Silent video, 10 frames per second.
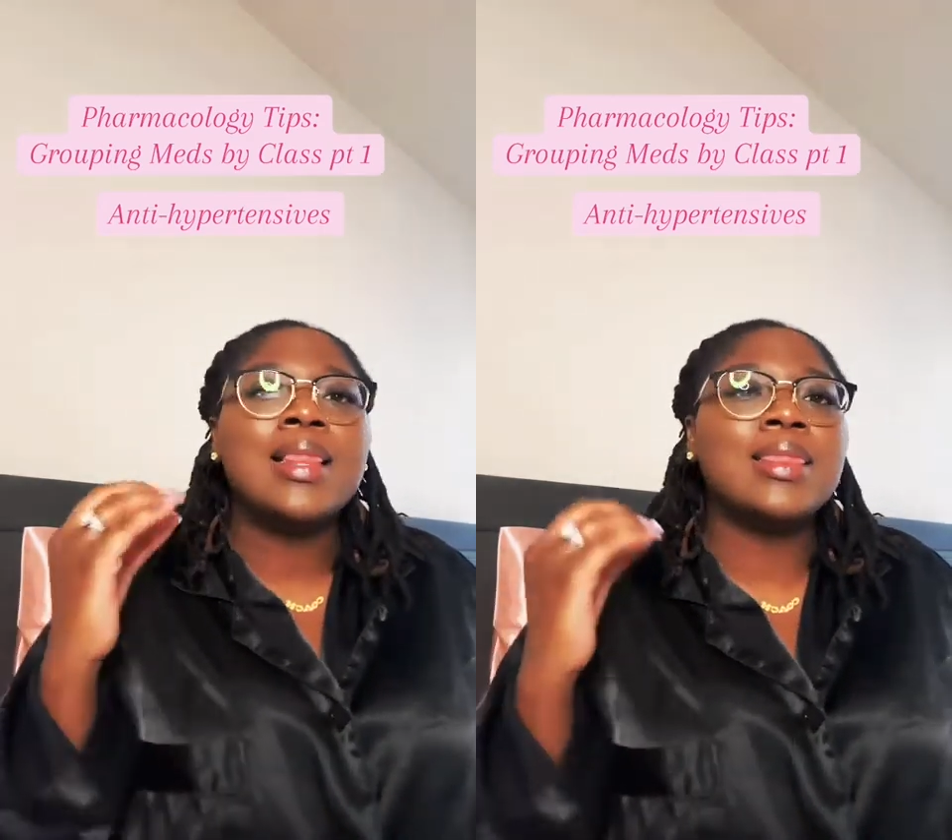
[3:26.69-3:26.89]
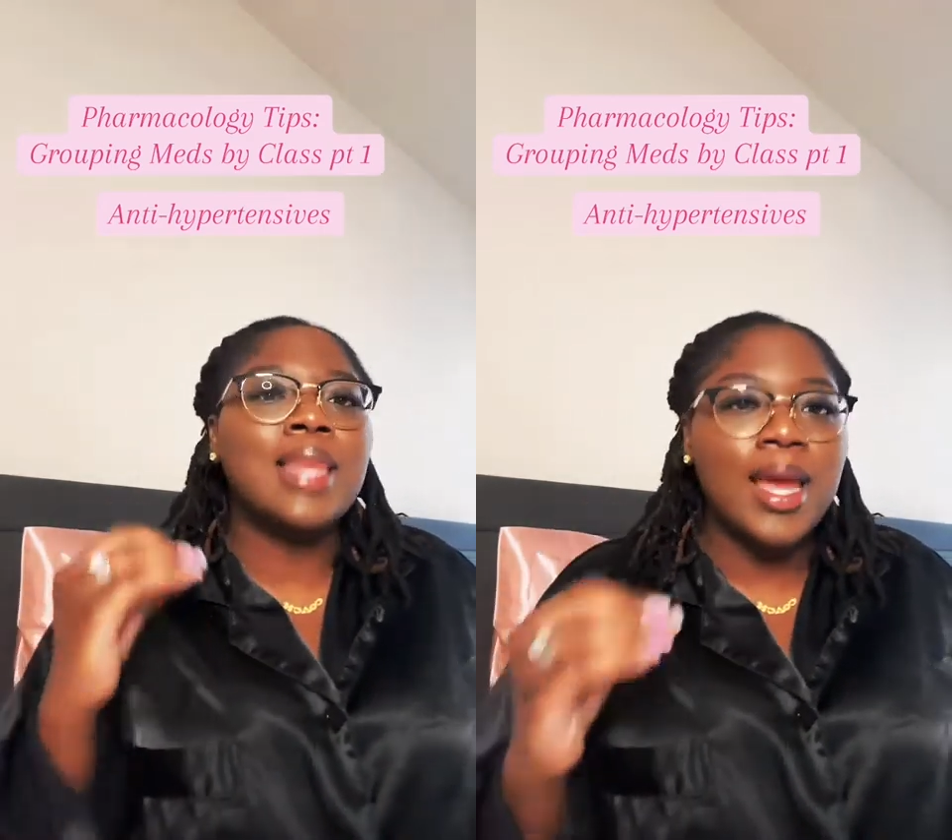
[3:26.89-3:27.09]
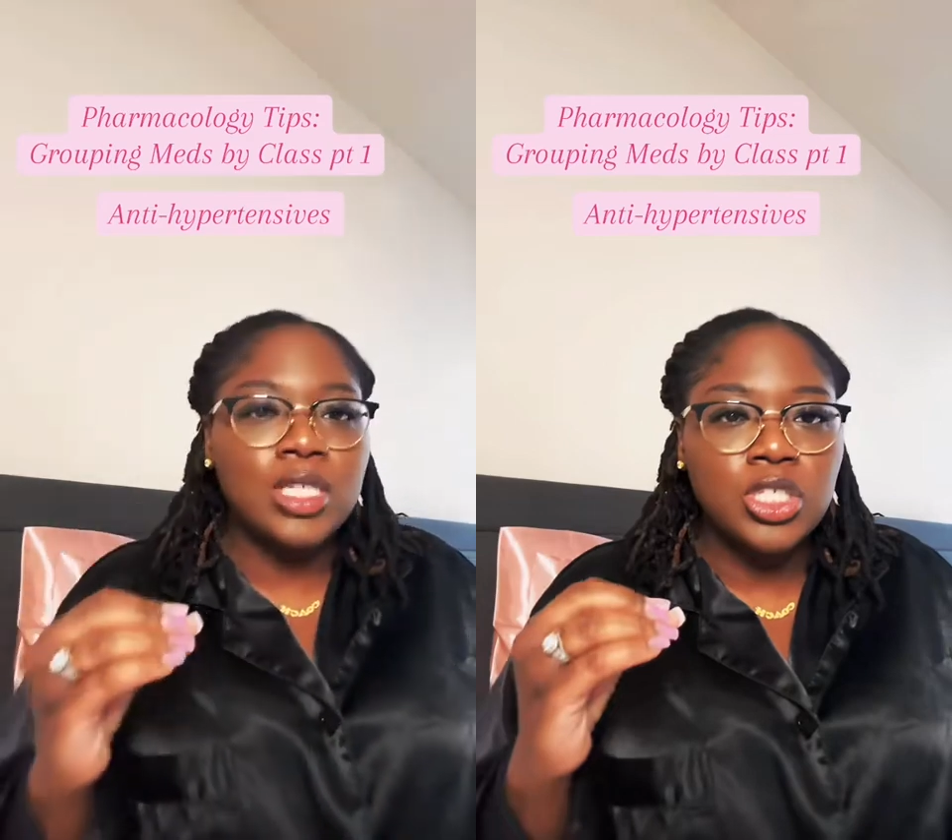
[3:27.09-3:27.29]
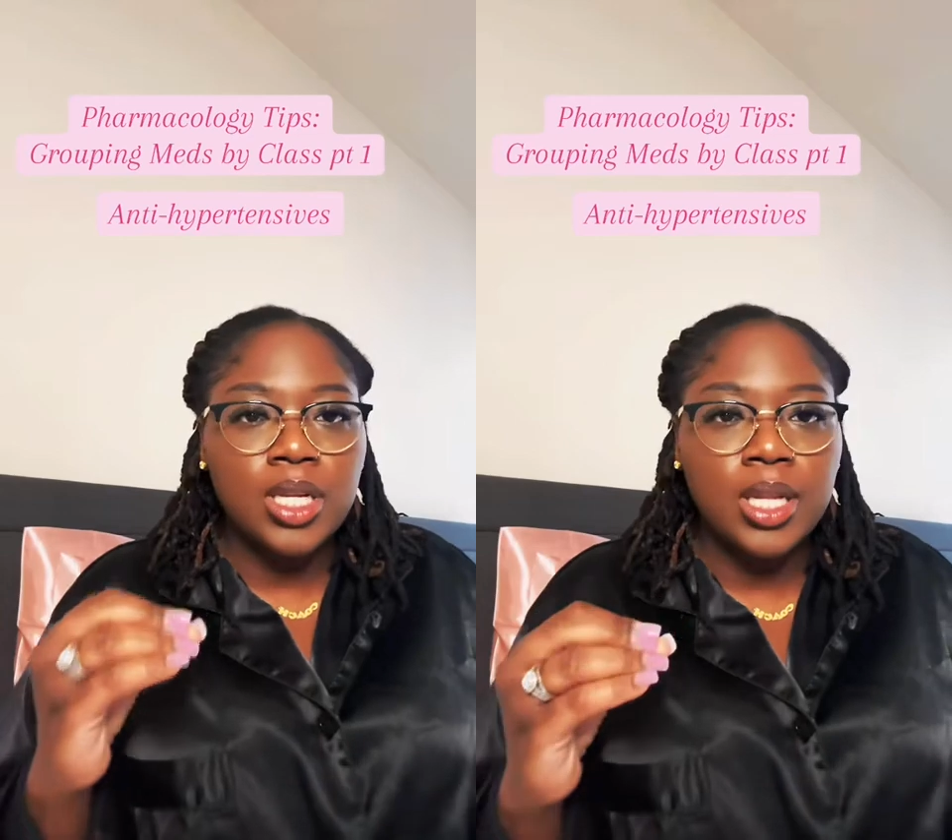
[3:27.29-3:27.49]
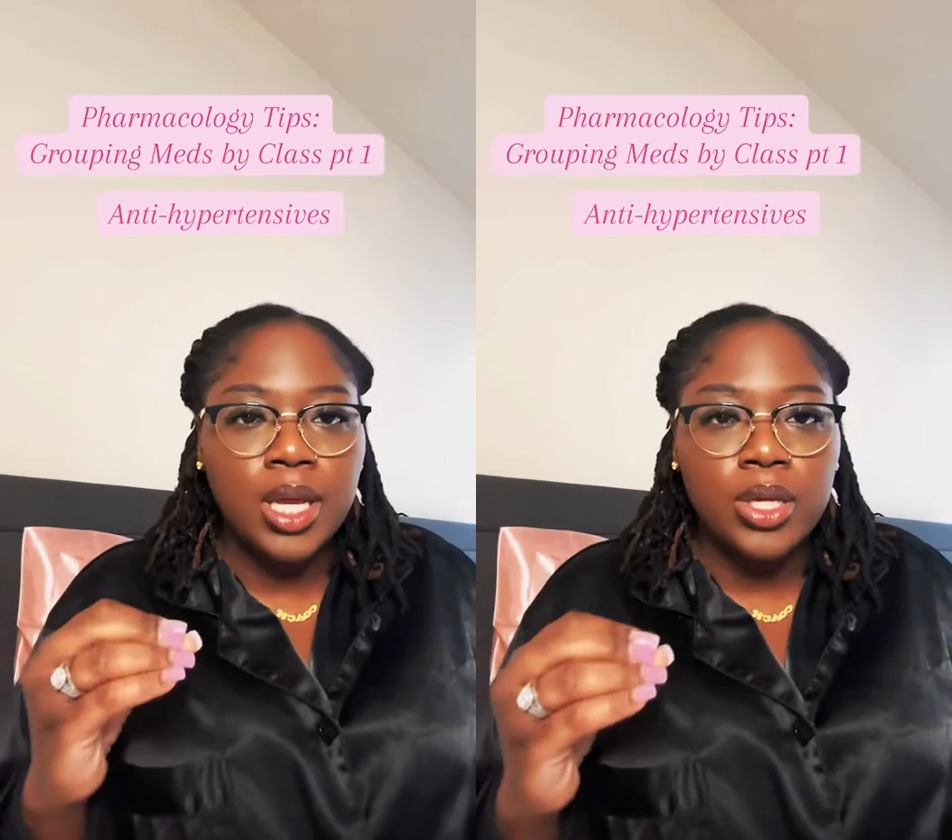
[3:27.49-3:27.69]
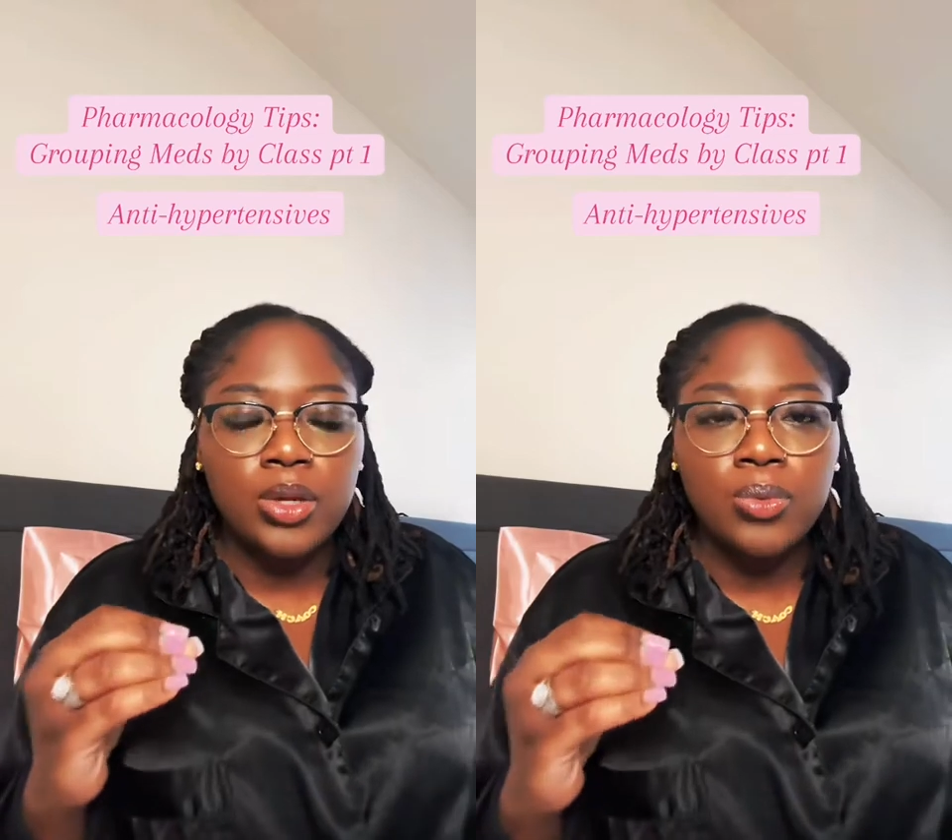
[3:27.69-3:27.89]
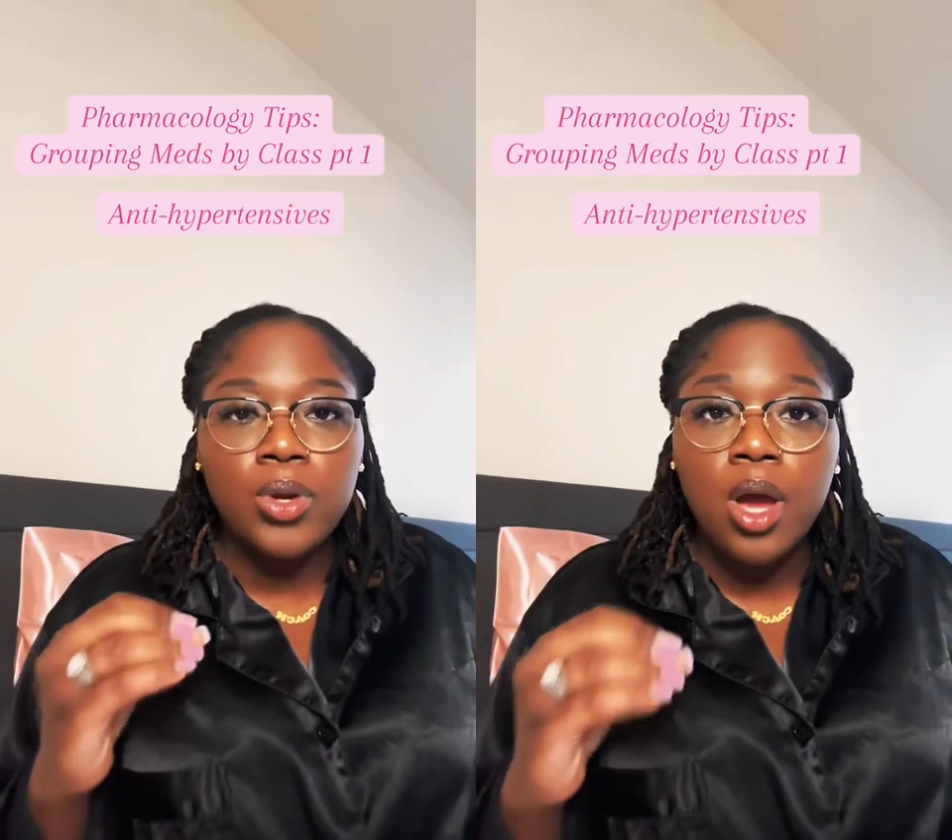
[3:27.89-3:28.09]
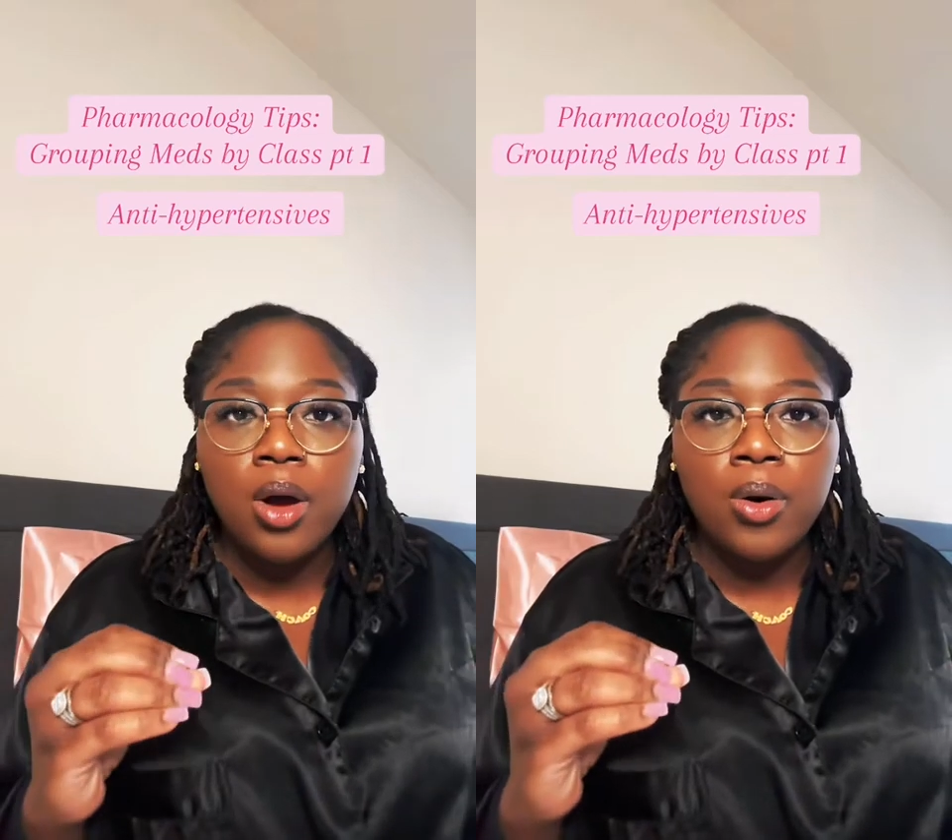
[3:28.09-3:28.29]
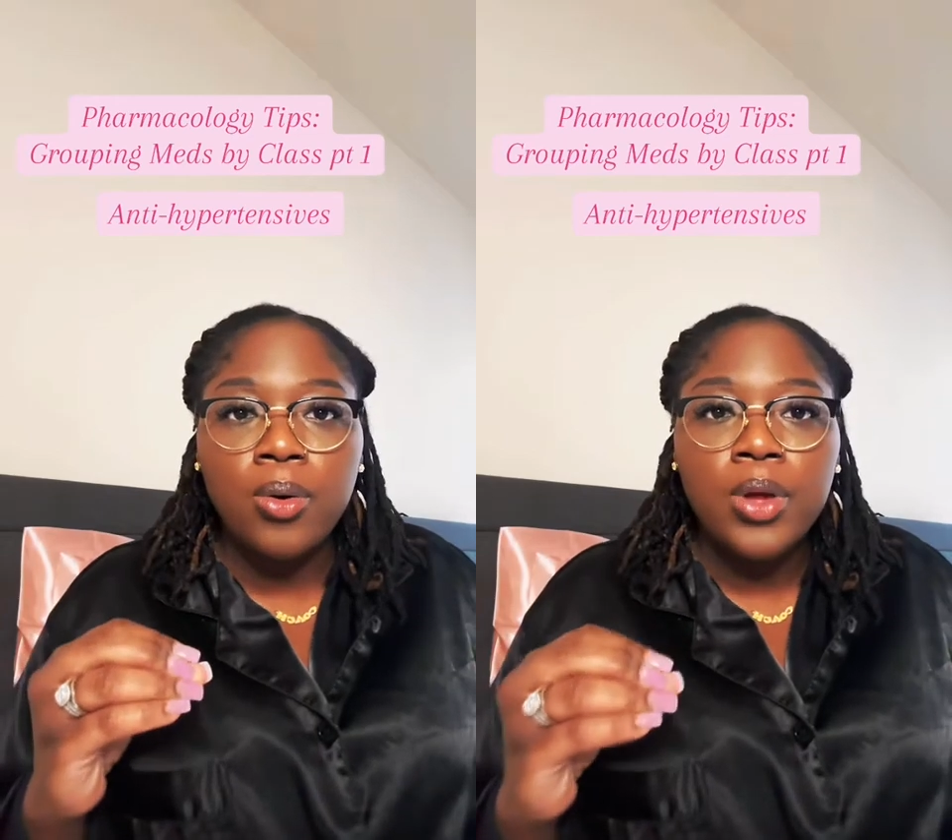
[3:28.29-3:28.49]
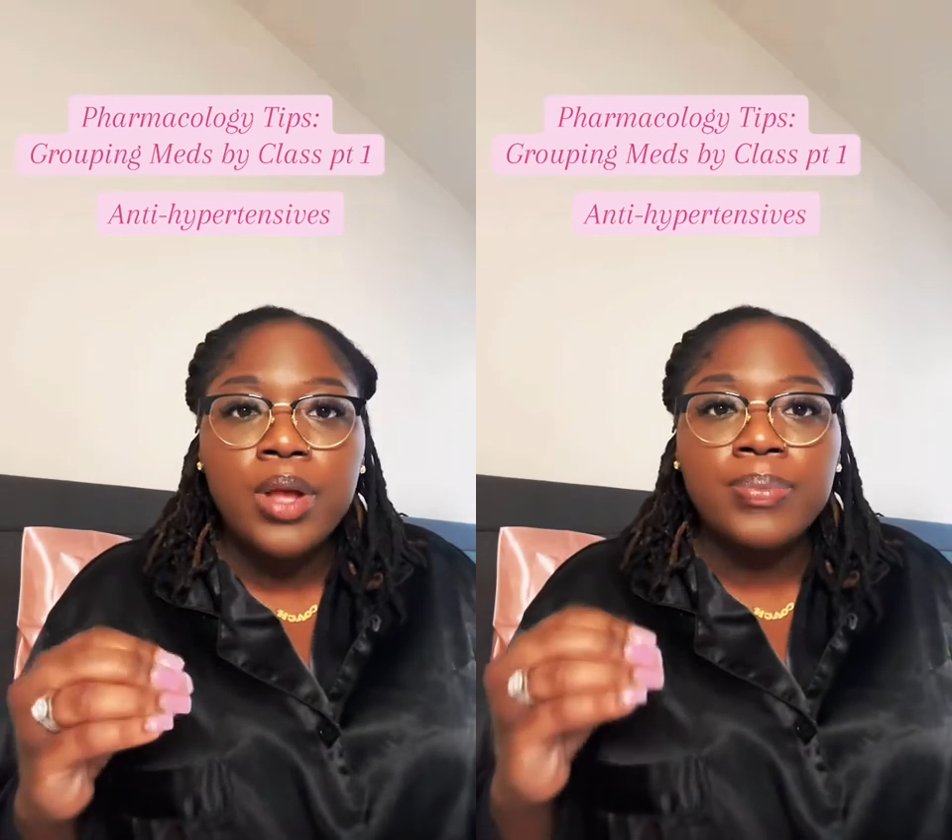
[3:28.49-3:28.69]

that should let you know